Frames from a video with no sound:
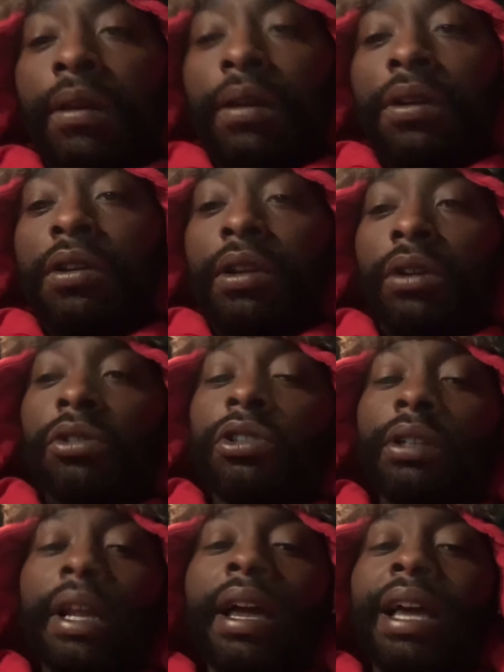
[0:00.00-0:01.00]
You know,
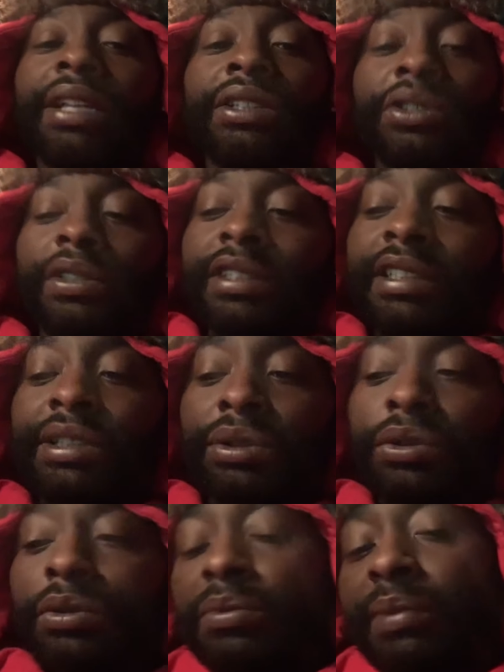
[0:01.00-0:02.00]
so that adds on
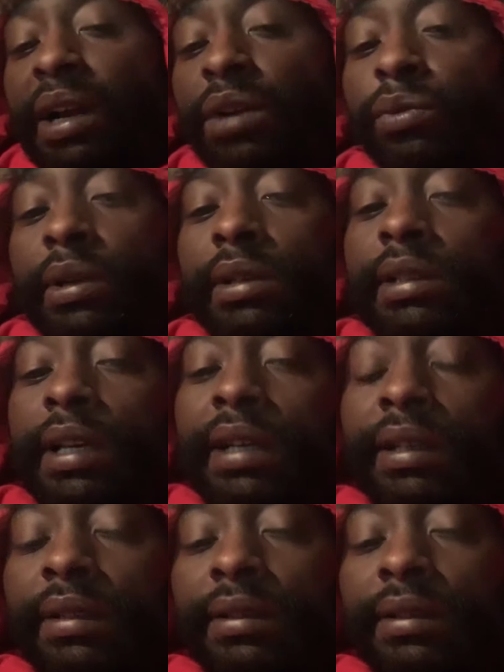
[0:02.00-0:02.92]
to my workday.